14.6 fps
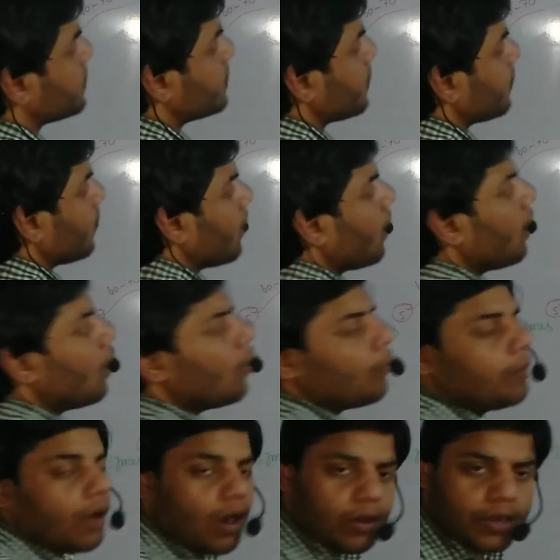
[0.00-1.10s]
signal.
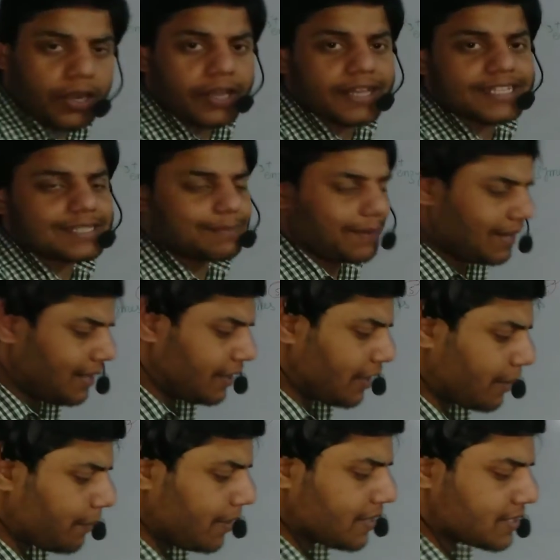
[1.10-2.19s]
We already explained the
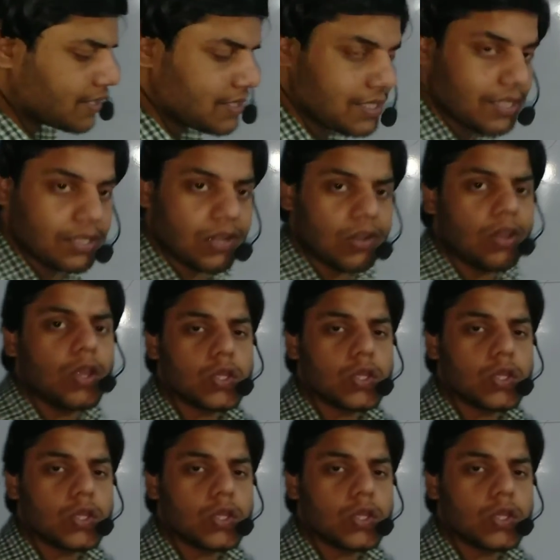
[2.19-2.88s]
termination signal.